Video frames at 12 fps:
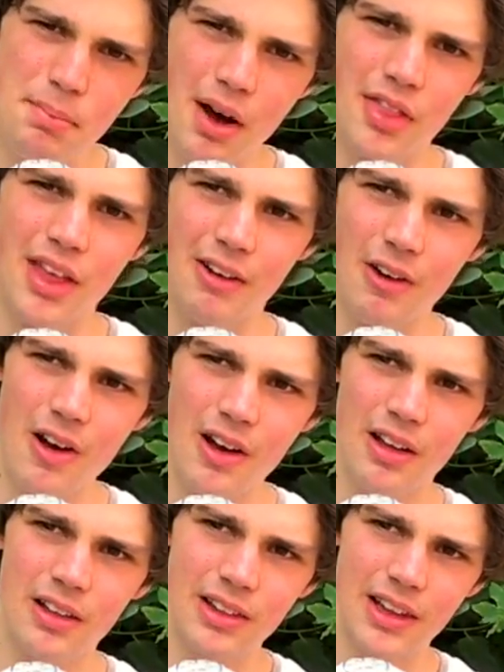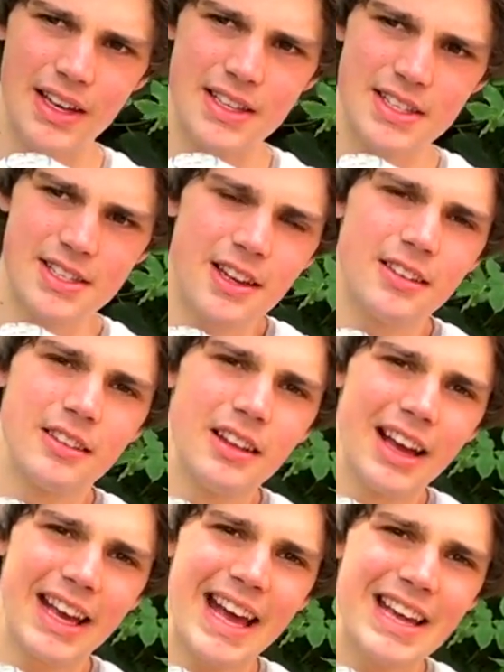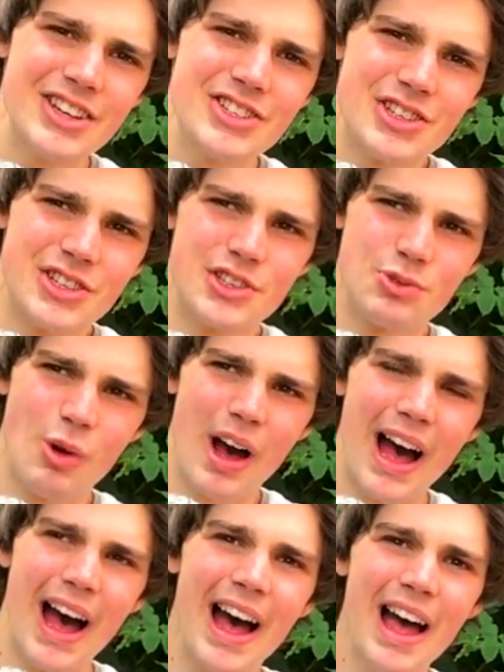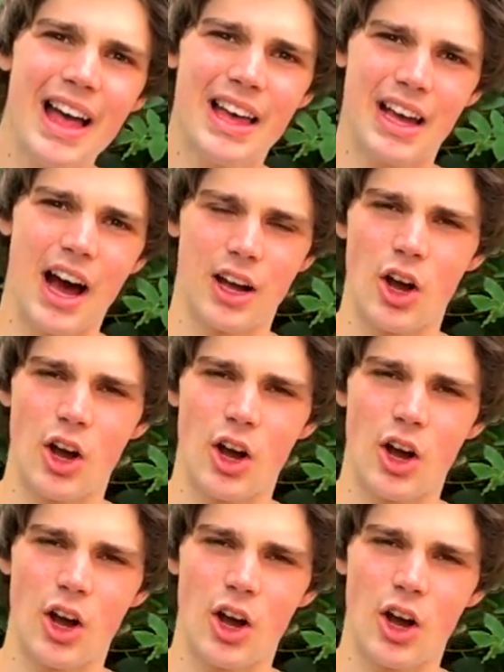but there are like sudden occasions where a